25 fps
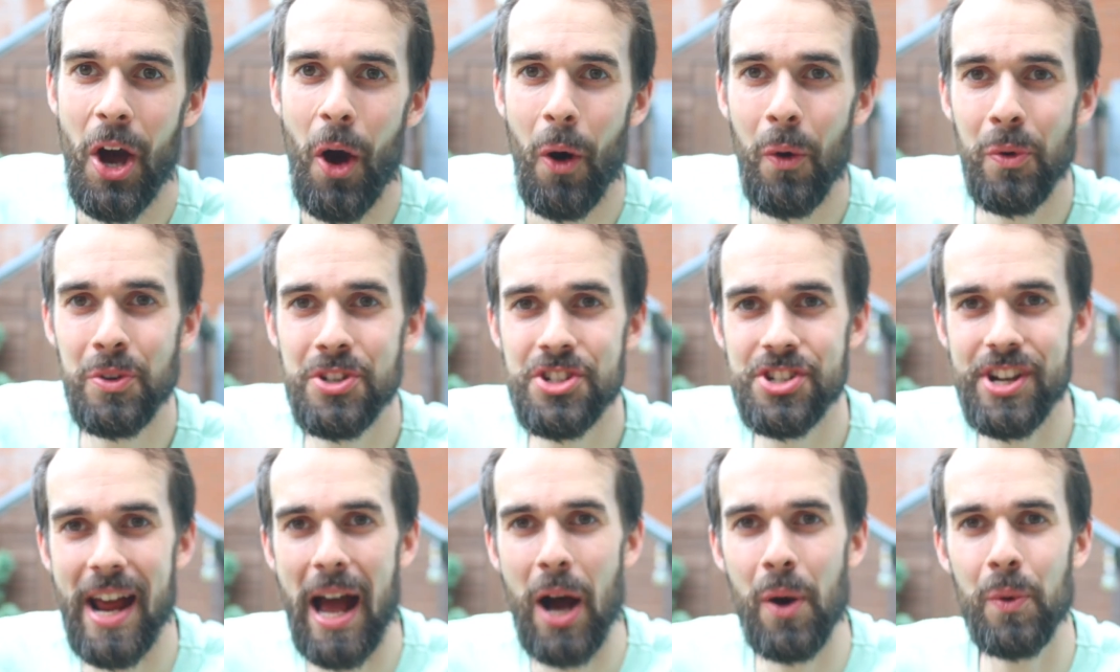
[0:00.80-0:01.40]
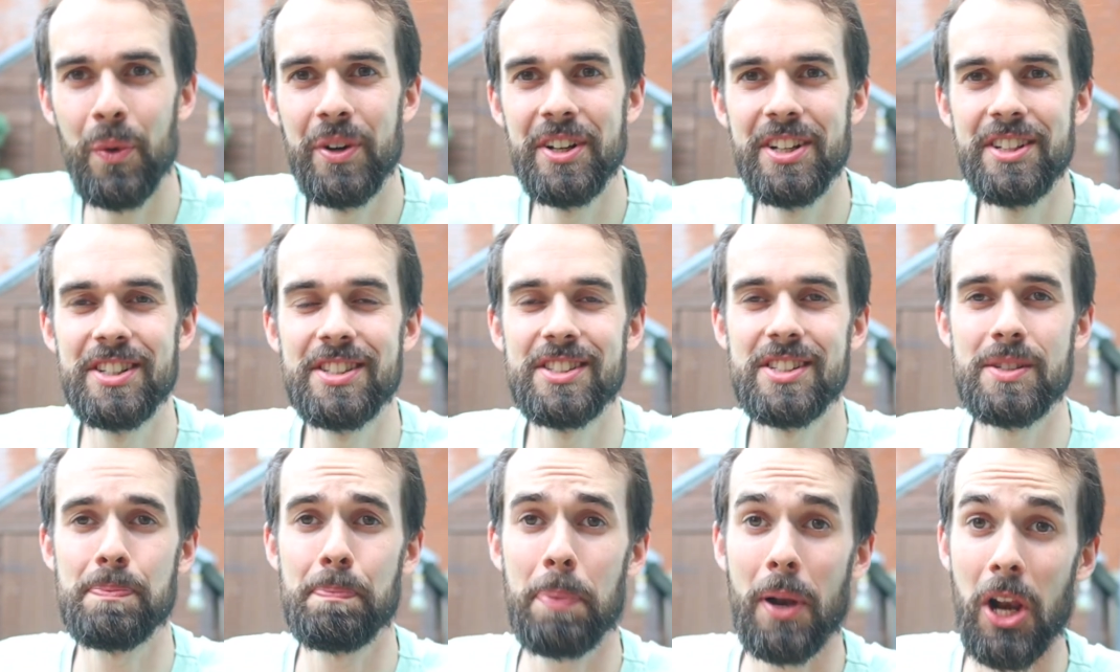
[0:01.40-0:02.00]
cold
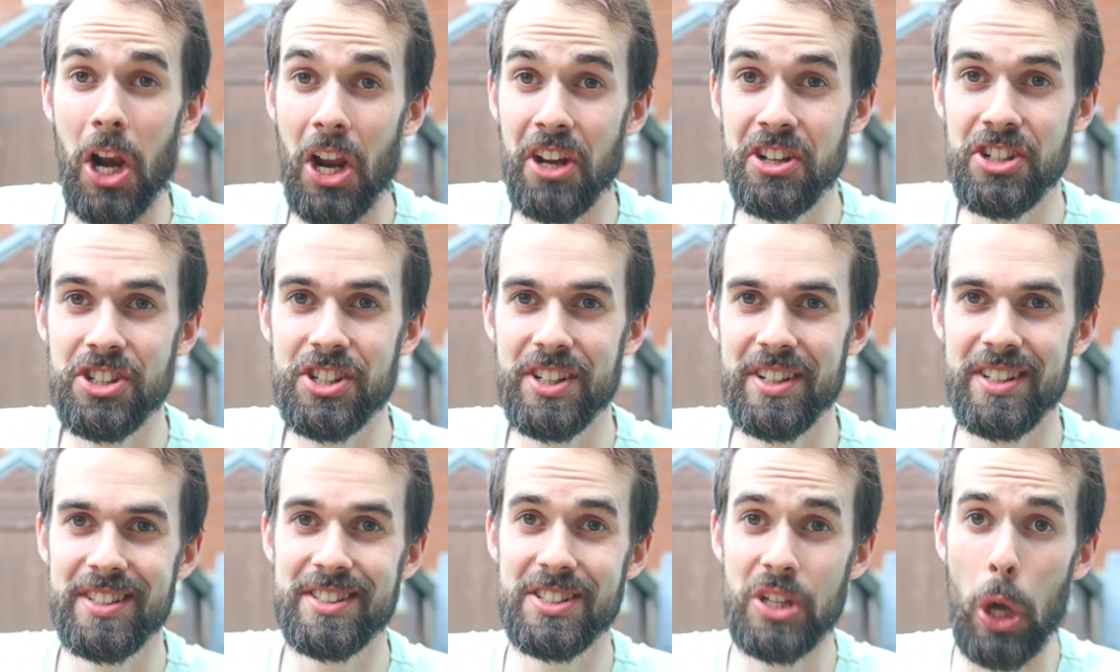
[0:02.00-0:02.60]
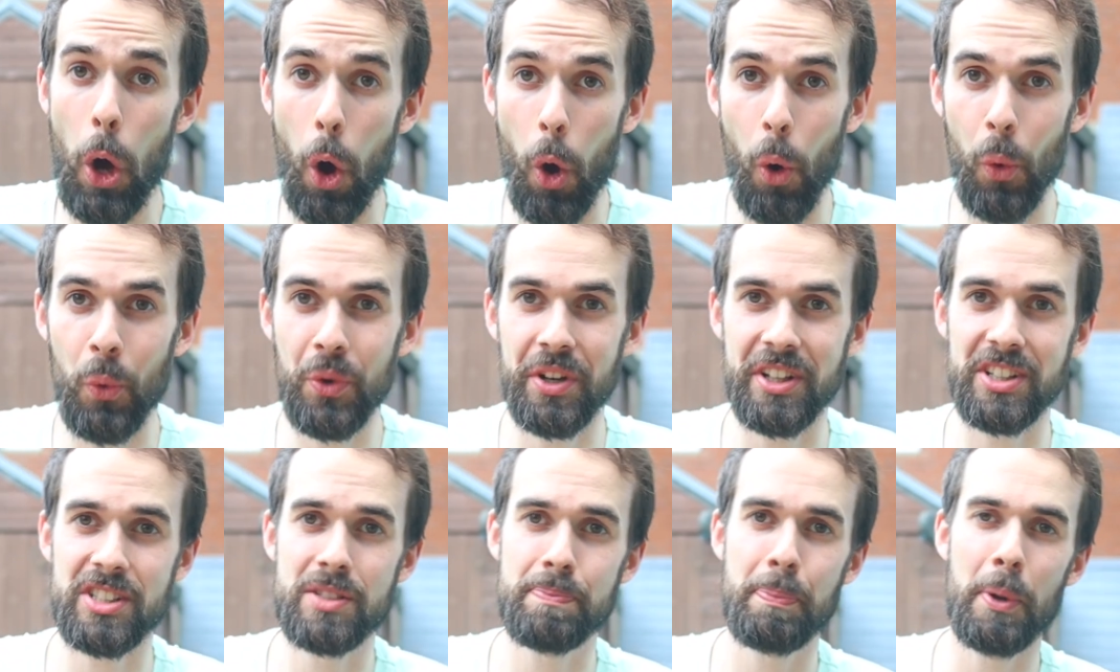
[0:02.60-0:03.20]
showers, plunges,
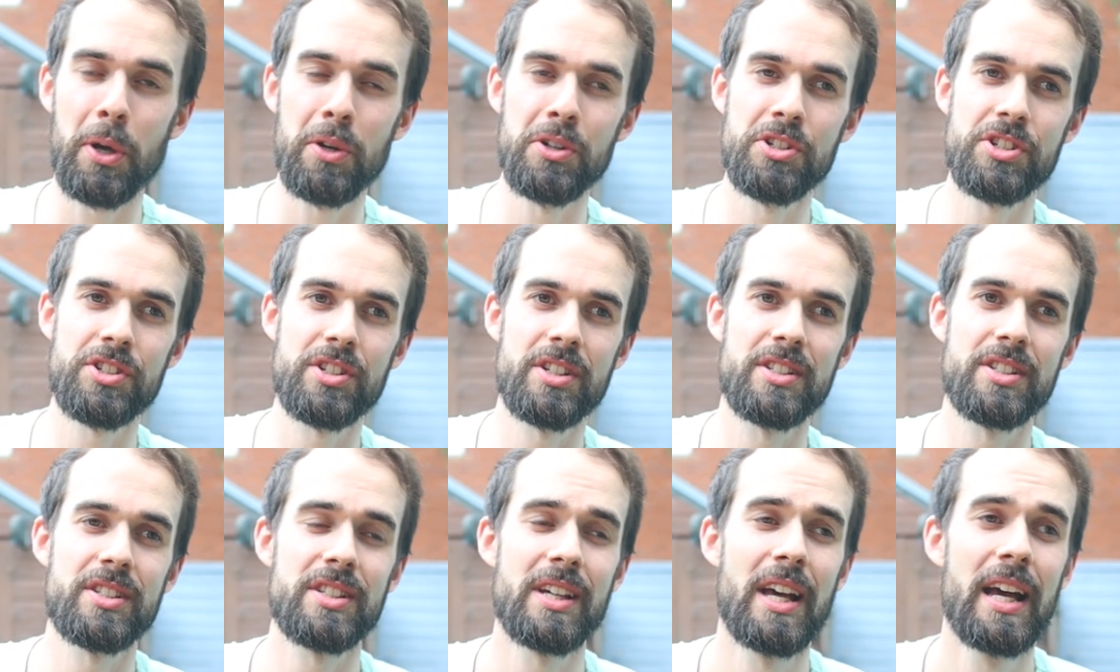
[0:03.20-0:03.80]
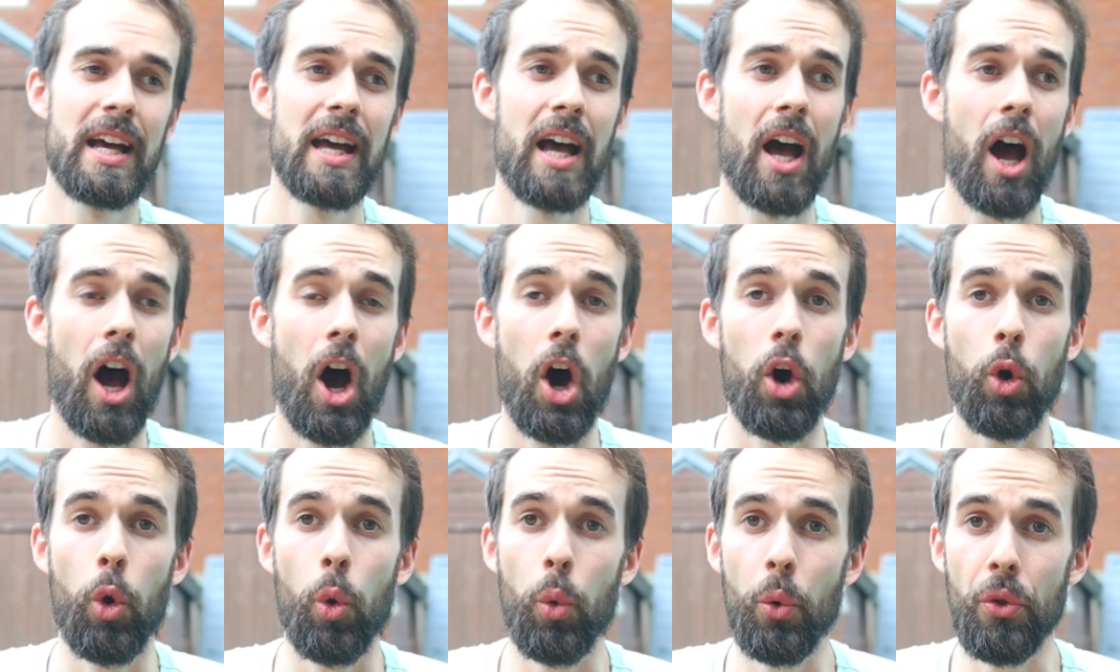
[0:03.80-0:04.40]
cold exposures
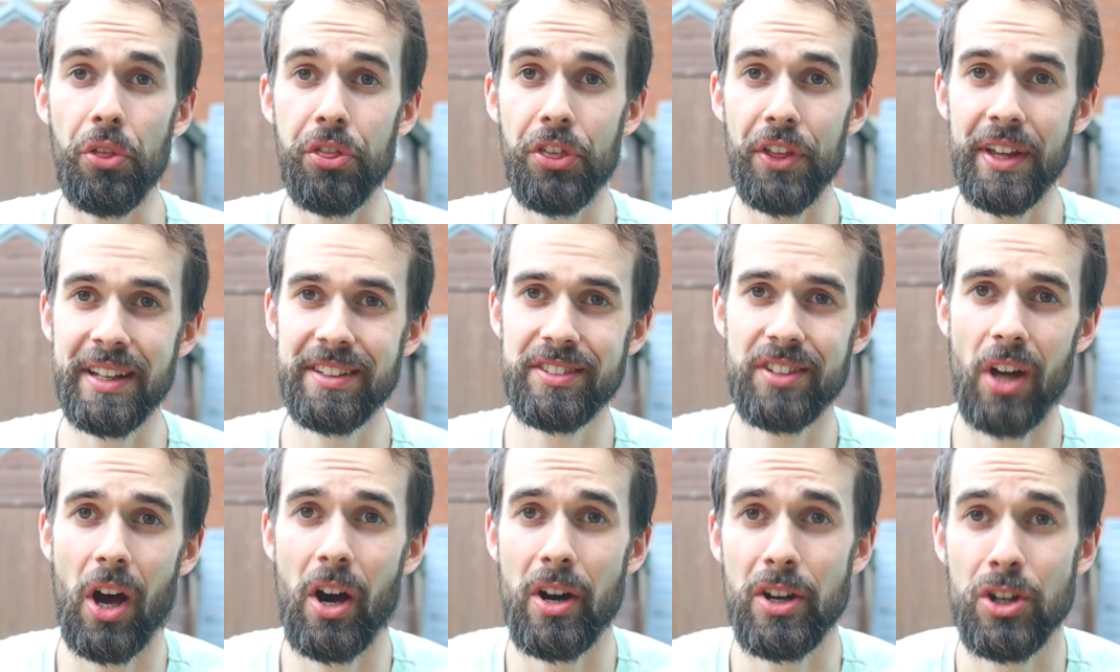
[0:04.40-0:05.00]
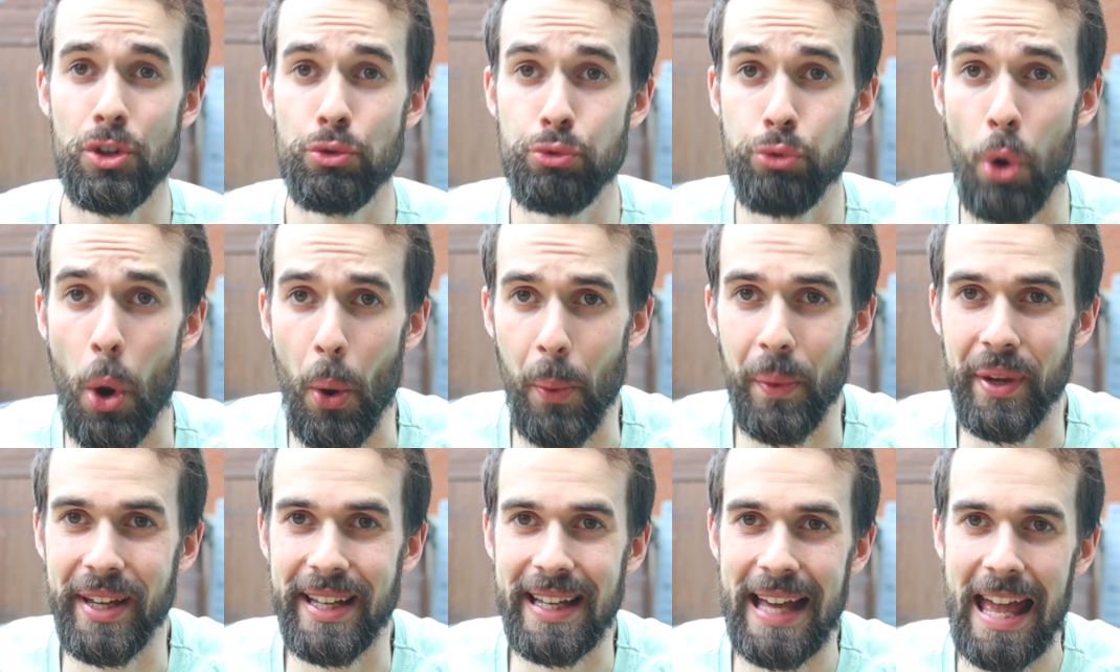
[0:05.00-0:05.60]
are all things that are
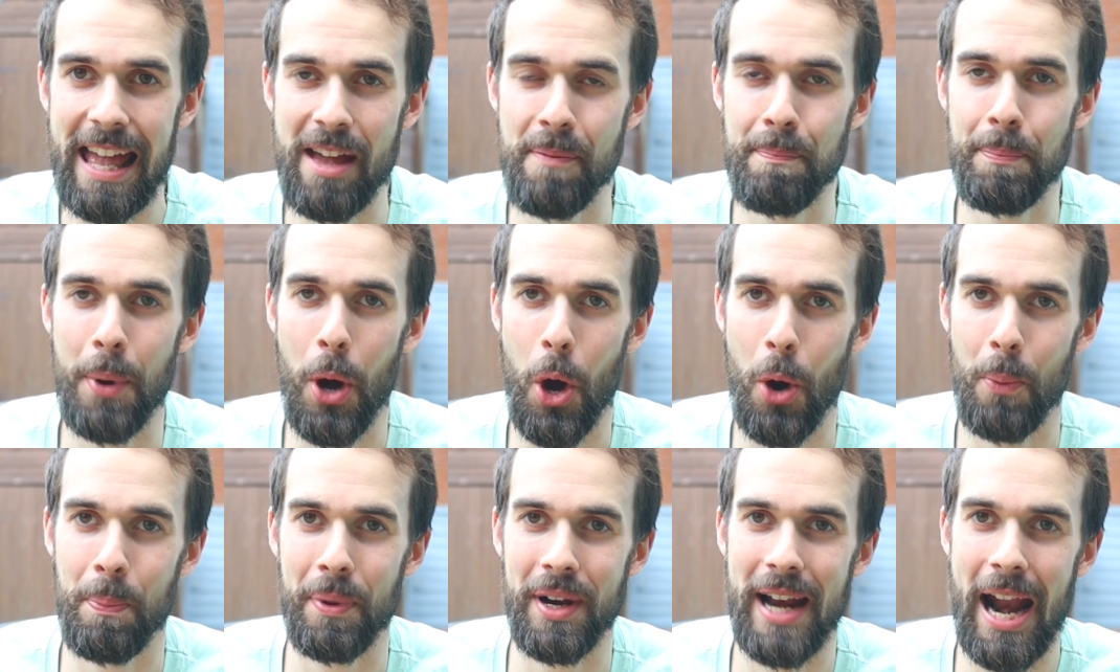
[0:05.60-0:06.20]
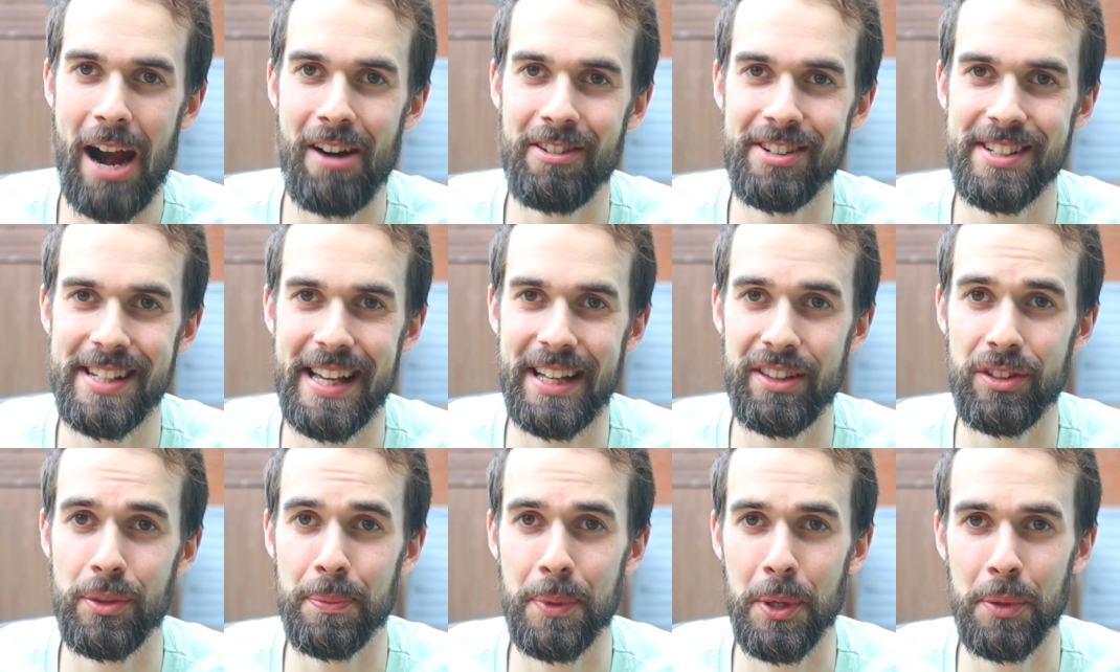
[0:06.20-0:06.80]
growing in popularity
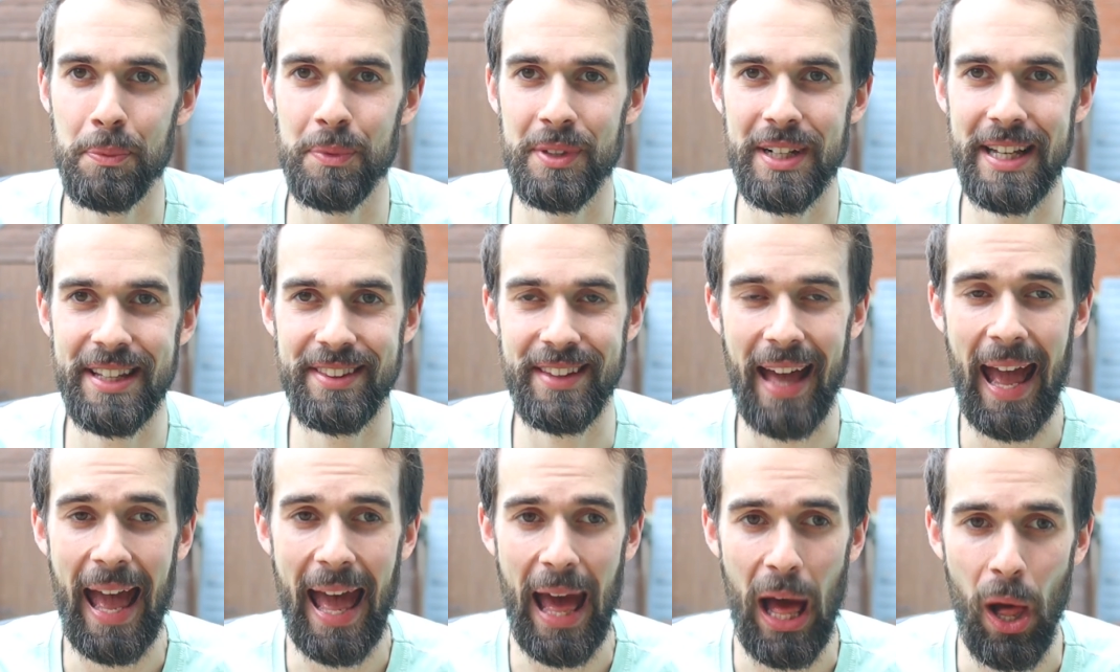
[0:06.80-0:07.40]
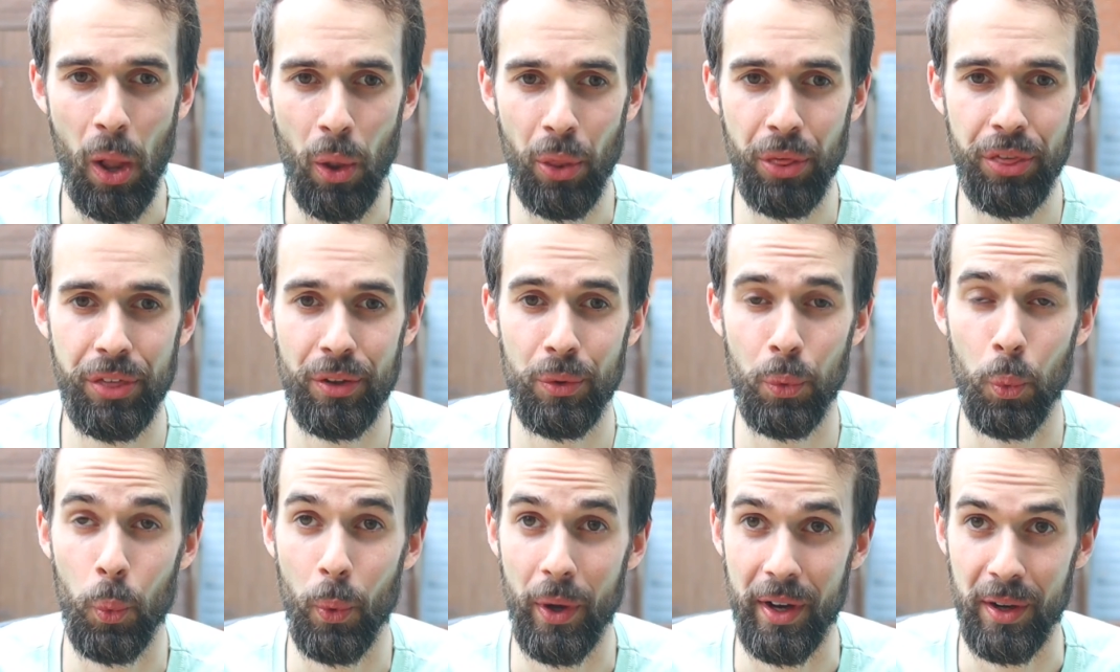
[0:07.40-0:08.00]
at the moment in the health
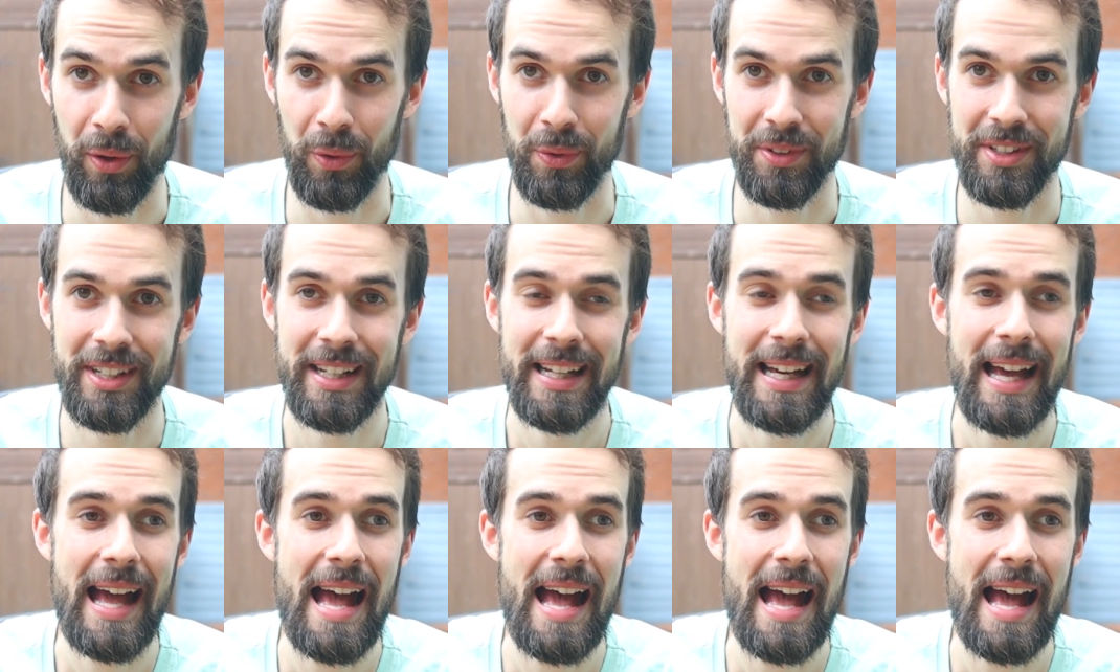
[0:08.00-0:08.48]
world.